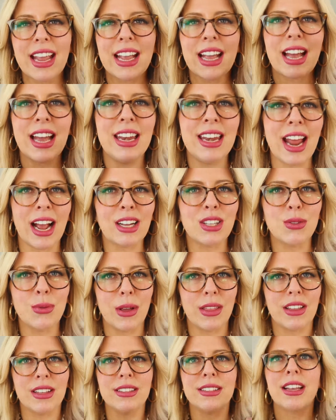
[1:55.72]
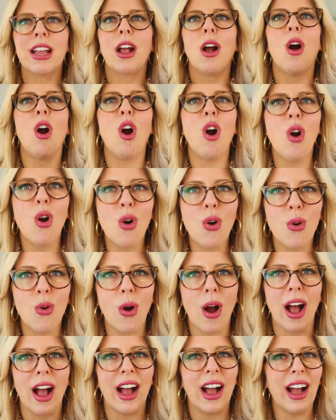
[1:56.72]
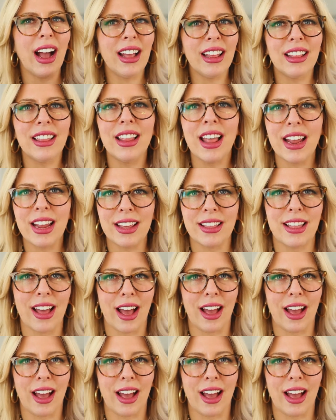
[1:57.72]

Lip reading: can connect with and say, oh, I like